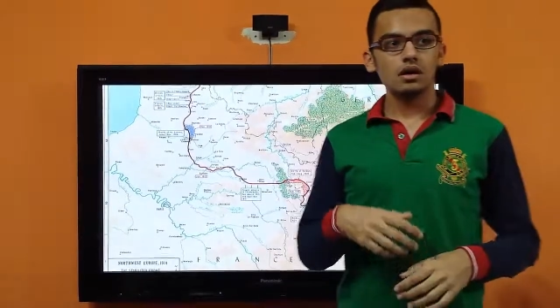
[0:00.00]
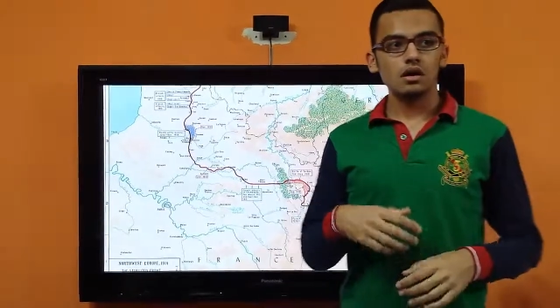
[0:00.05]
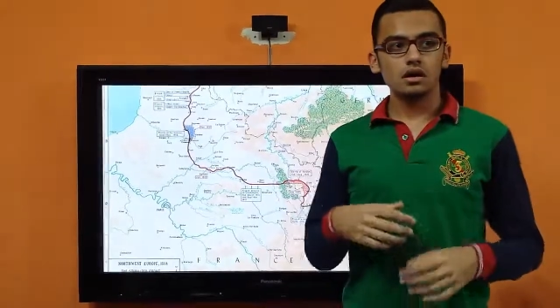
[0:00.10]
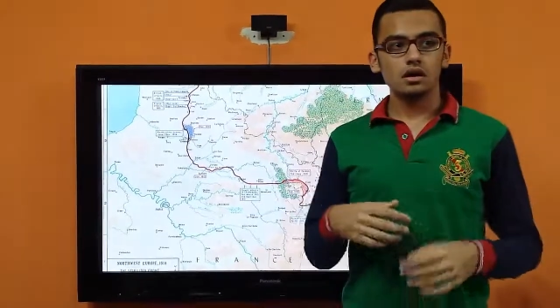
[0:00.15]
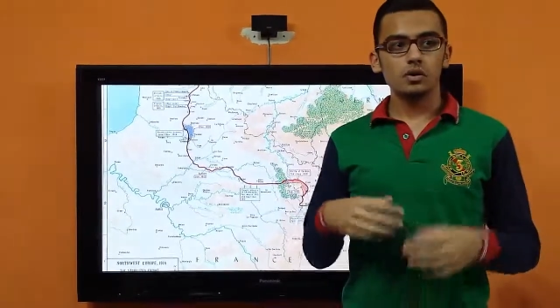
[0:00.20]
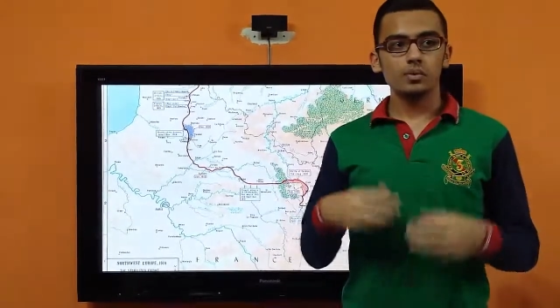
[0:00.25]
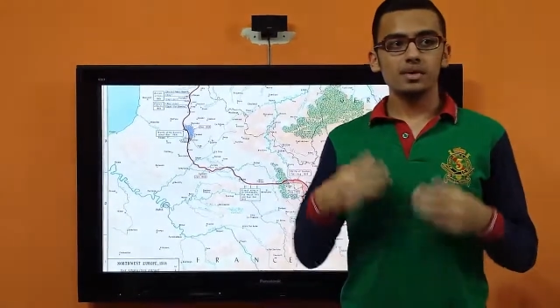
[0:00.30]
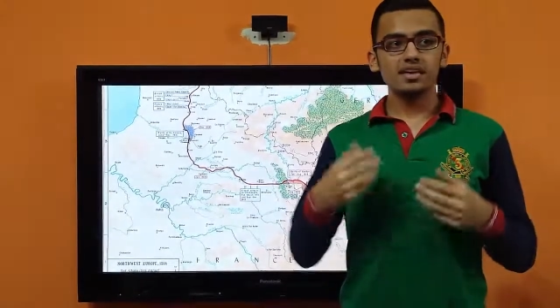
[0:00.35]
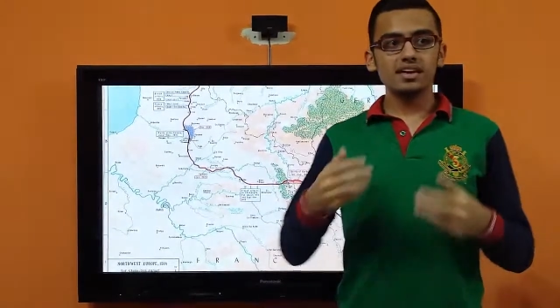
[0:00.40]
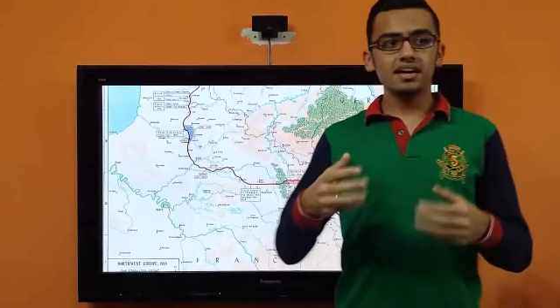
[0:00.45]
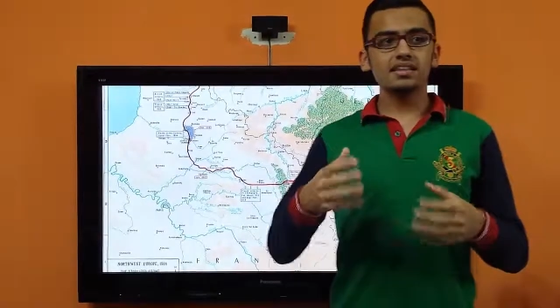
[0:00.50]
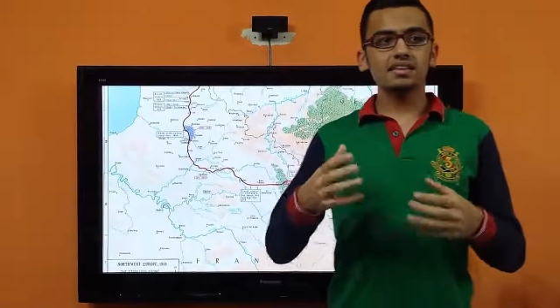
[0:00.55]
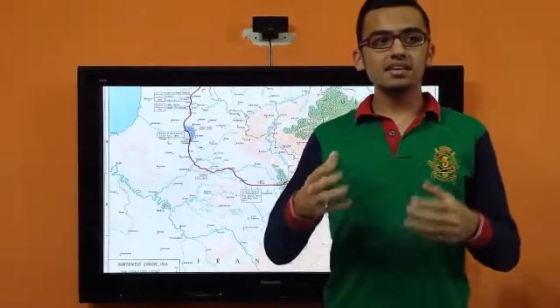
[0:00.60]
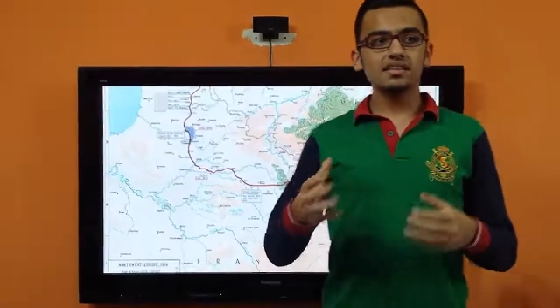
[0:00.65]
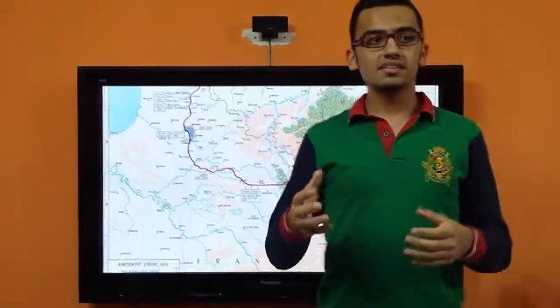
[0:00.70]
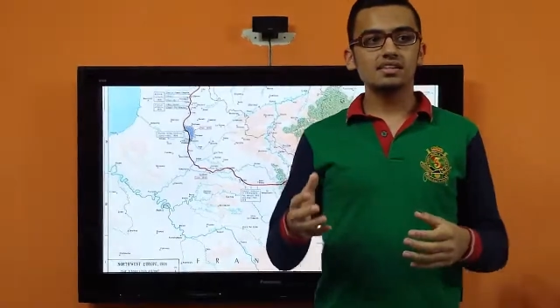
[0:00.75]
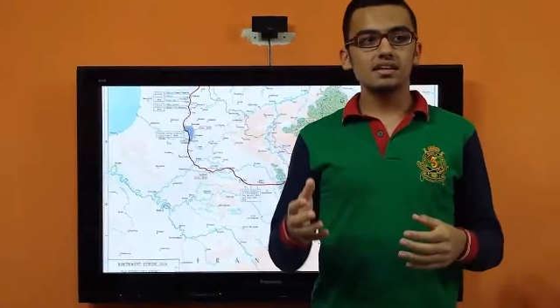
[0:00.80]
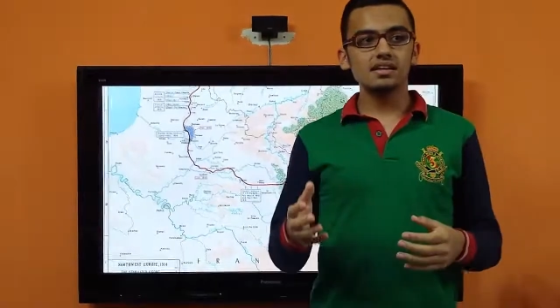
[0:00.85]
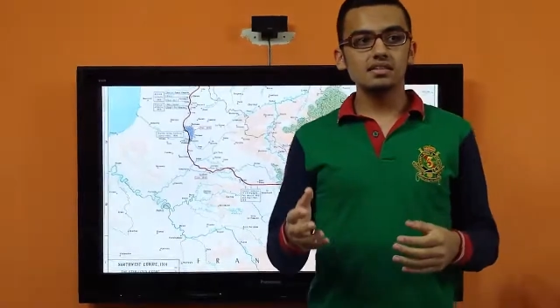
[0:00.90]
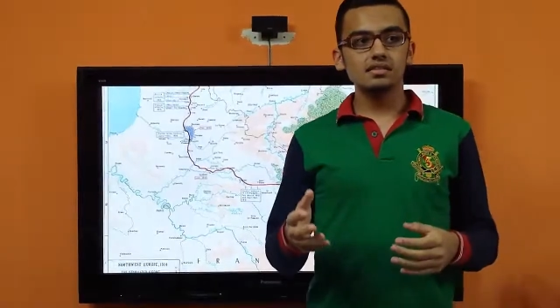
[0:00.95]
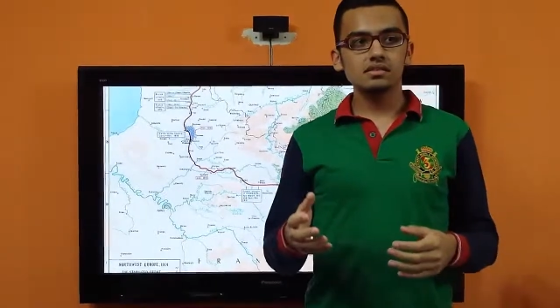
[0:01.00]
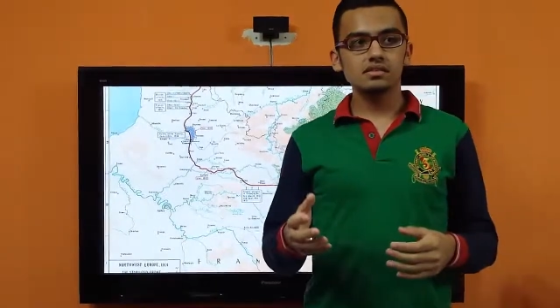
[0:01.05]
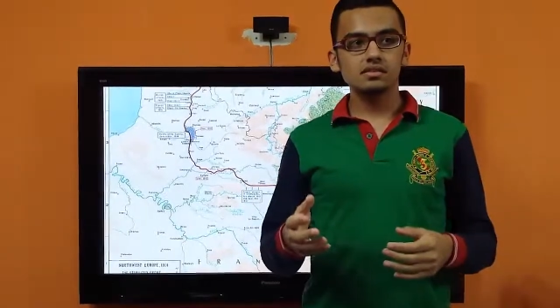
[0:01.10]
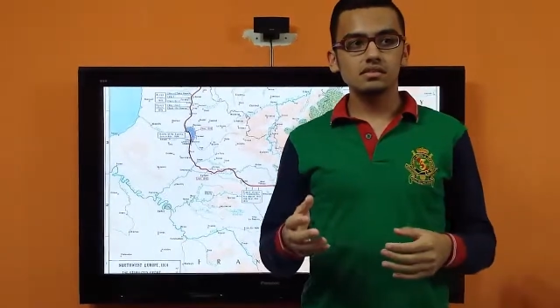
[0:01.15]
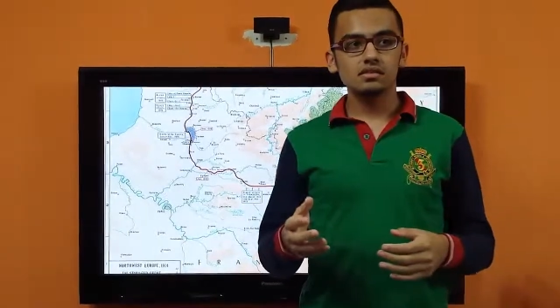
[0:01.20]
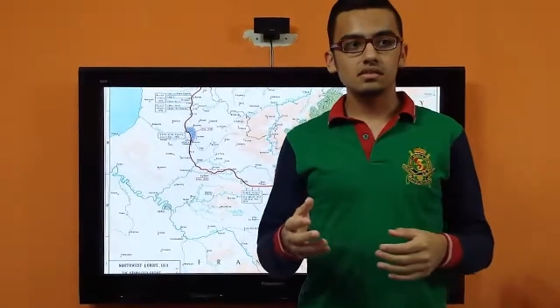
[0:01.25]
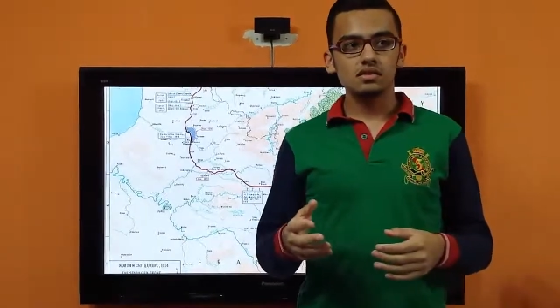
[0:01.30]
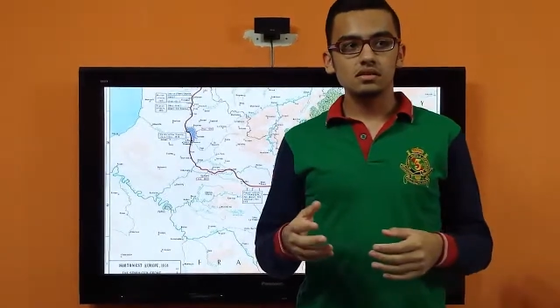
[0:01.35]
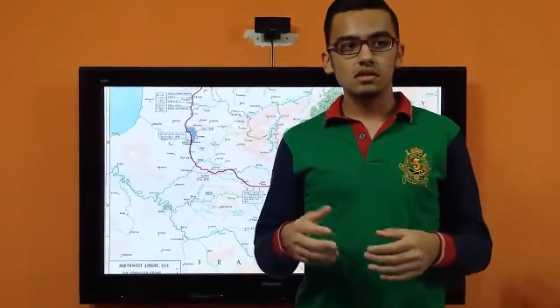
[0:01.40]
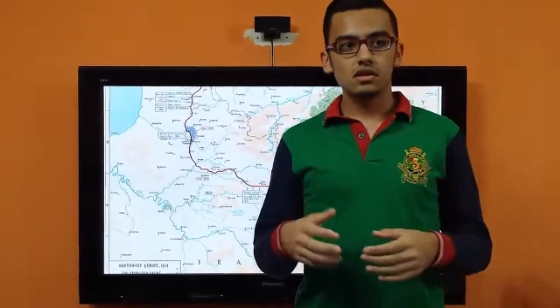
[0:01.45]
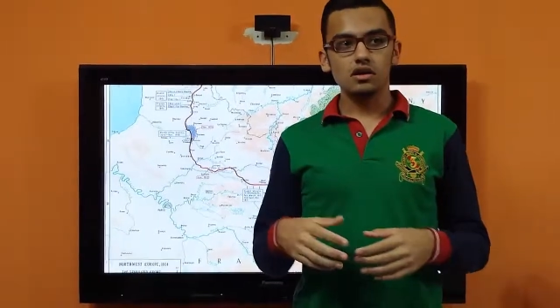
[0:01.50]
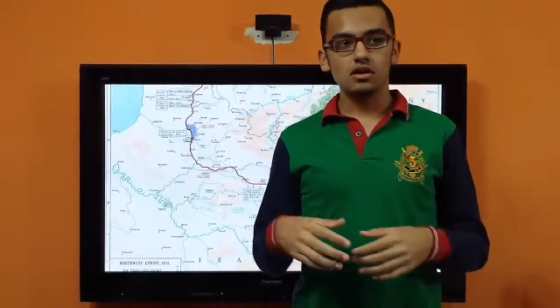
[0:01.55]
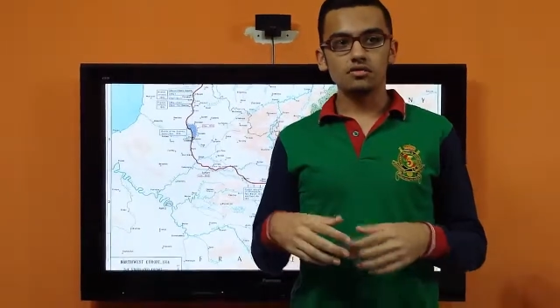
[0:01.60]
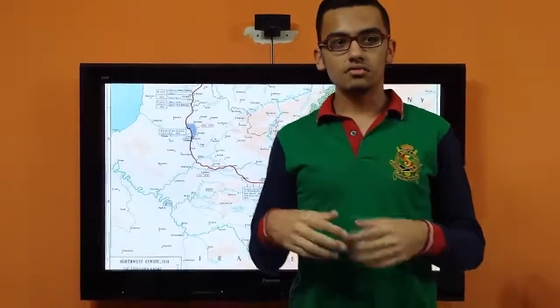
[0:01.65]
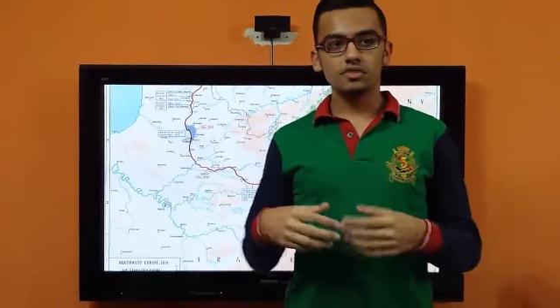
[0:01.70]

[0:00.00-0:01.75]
We get a sense of the